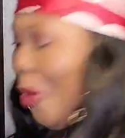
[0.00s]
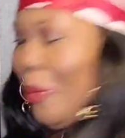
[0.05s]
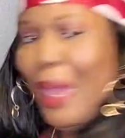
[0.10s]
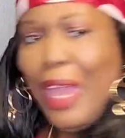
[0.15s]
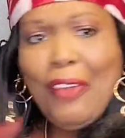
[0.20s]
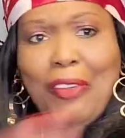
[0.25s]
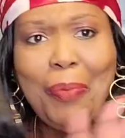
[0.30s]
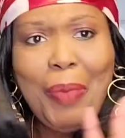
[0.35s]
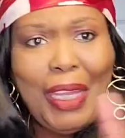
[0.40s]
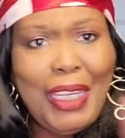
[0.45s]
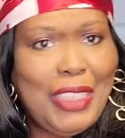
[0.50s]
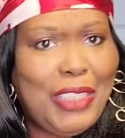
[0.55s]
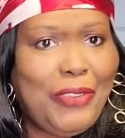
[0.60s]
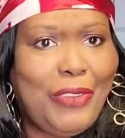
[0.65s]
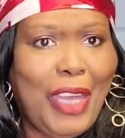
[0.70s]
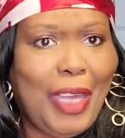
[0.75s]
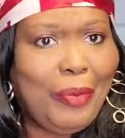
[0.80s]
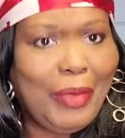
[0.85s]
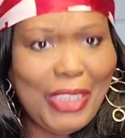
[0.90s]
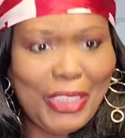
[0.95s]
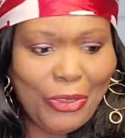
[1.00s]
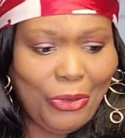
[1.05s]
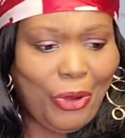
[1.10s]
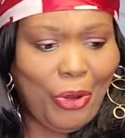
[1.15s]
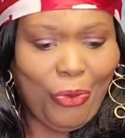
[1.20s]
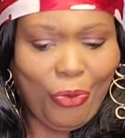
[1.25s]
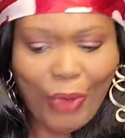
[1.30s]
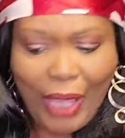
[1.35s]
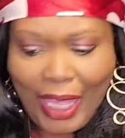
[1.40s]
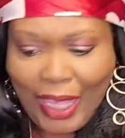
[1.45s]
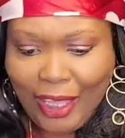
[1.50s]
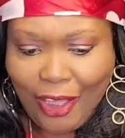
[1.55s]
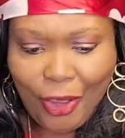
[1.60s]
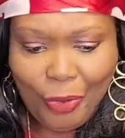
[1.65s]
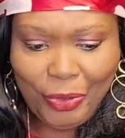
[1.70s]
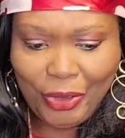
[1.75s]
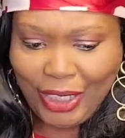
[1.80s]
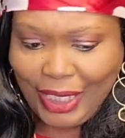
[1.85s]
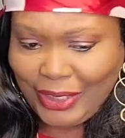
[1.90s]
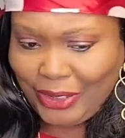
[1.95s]
hope everybody's family's doing well.
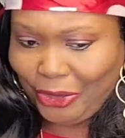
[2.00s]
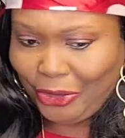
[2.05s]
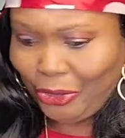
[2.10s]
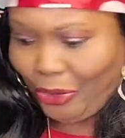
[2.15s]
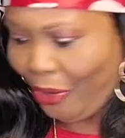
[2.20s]
Hope you guys are